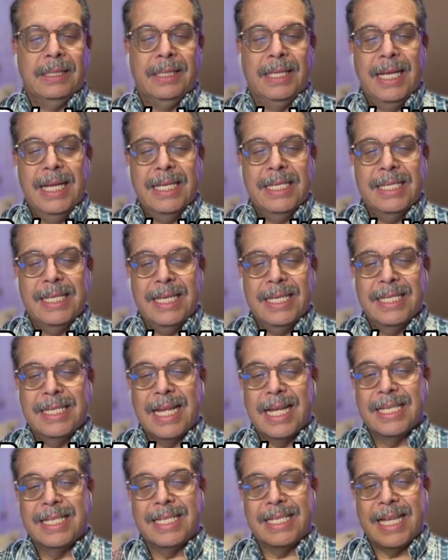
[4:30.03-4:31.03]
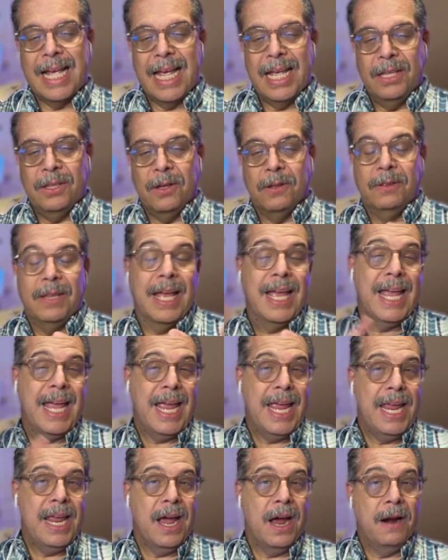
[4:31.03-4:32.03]
This is a side of the
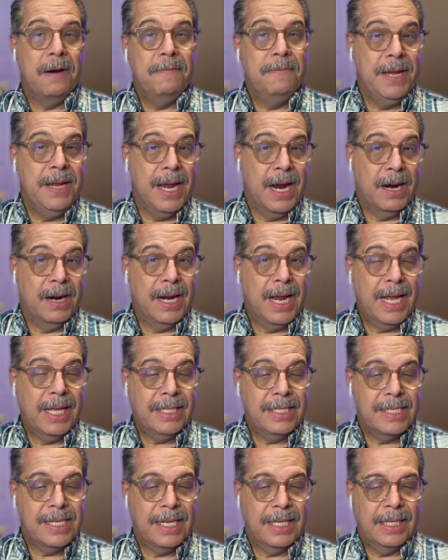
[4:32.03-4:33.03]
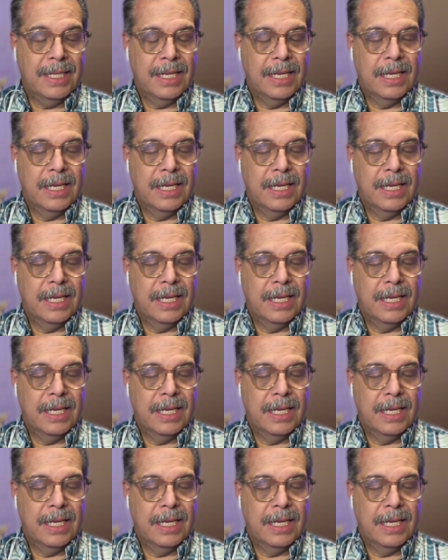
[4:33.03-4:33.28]
AR/VR headset